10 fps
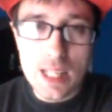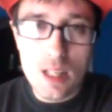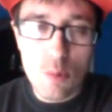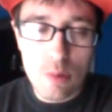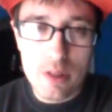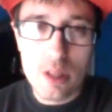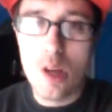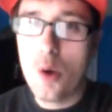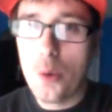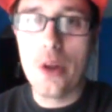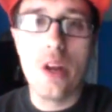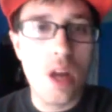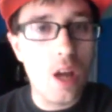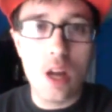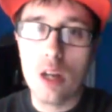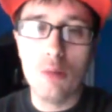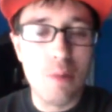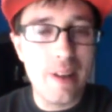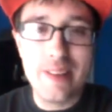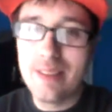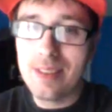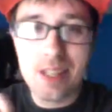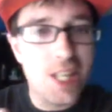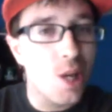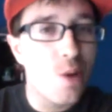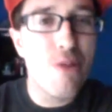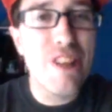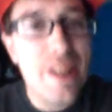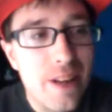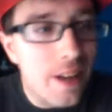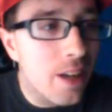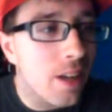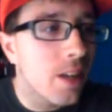What's going on? What's going on?